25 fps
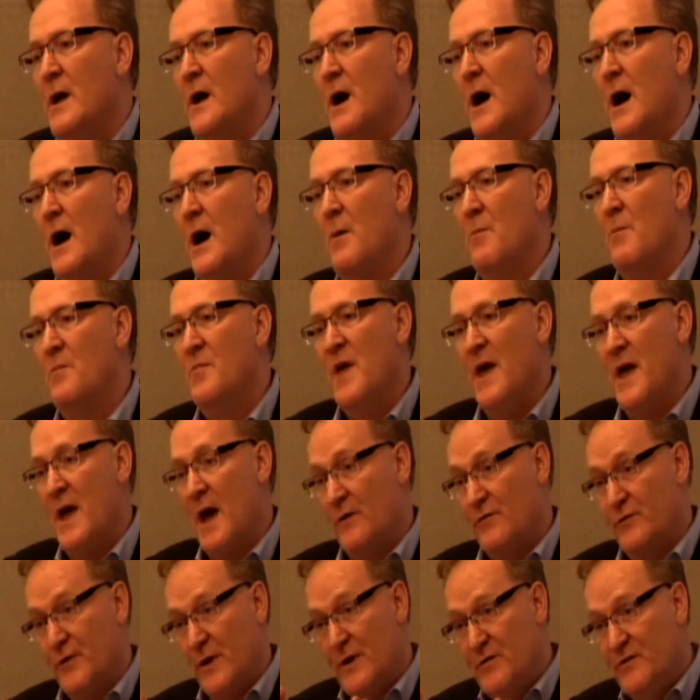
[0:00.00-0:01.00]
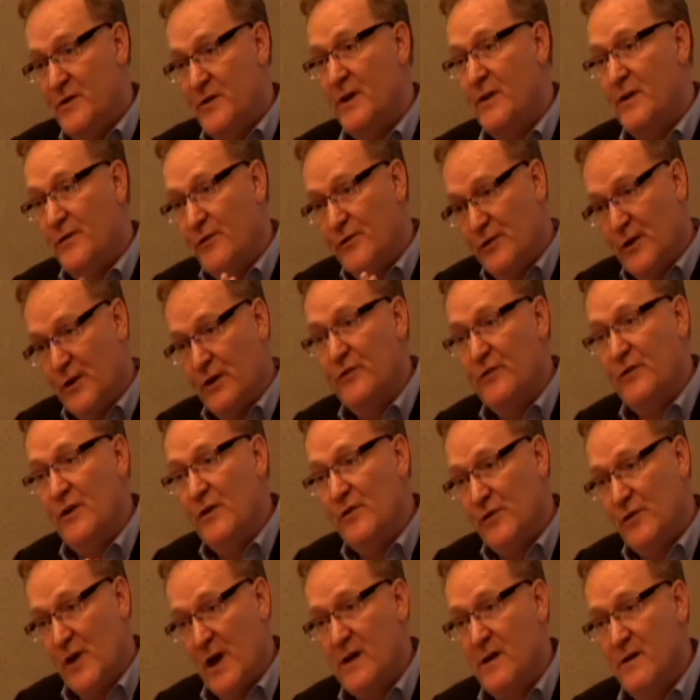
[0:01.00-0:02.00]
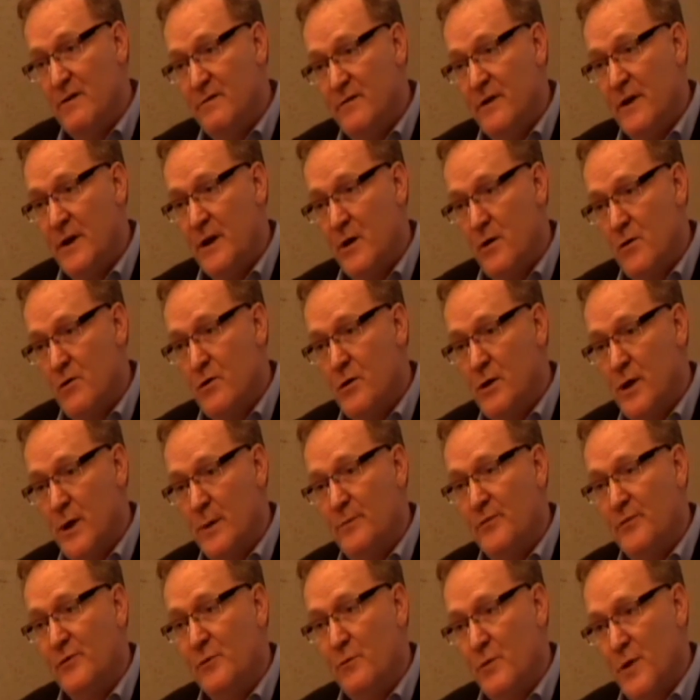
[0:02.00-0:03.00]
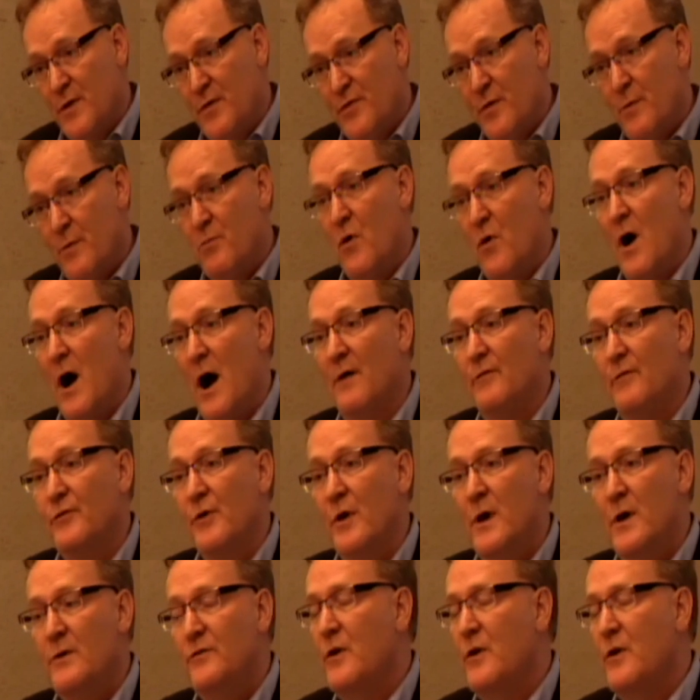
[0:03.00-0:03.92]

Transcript: Um, they actually did sixty second video clips with the profs.